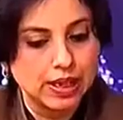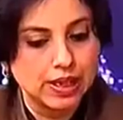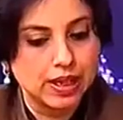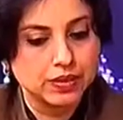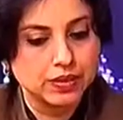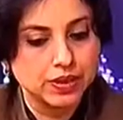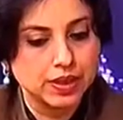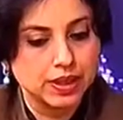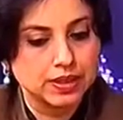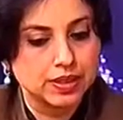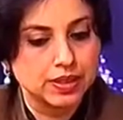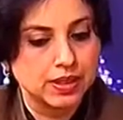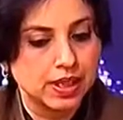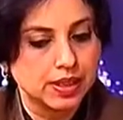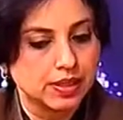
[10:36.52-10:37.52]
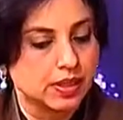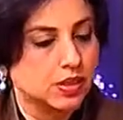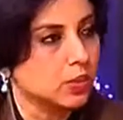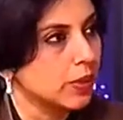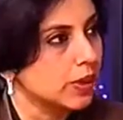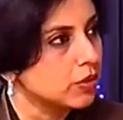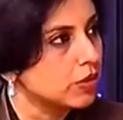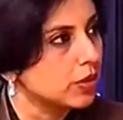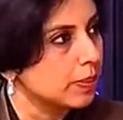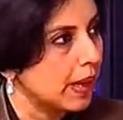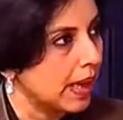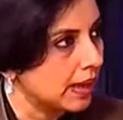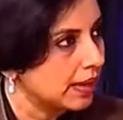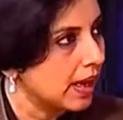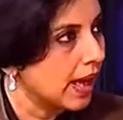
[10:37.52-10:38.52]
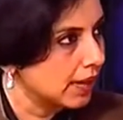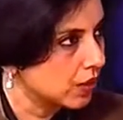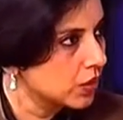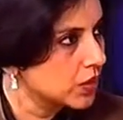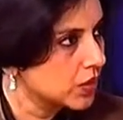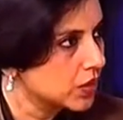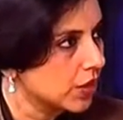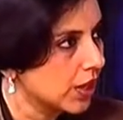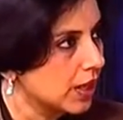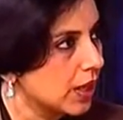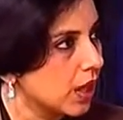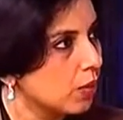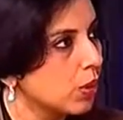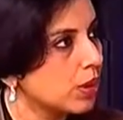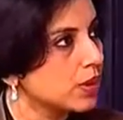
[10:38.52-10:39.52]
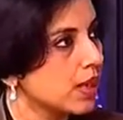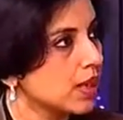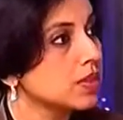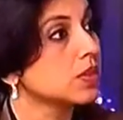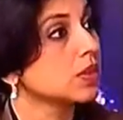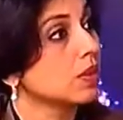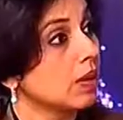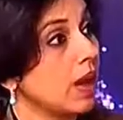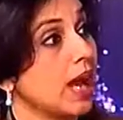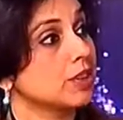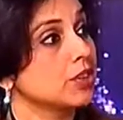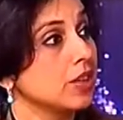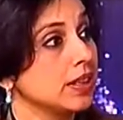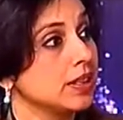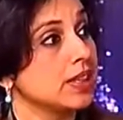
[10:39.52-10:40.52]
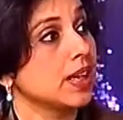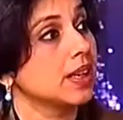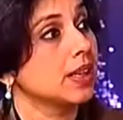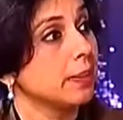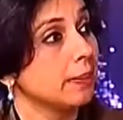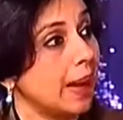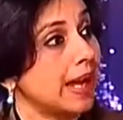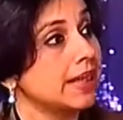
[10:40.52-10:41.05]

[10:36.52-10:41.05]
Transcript: trilateral exercises with Japan and Australia. What has actually taken a backseat.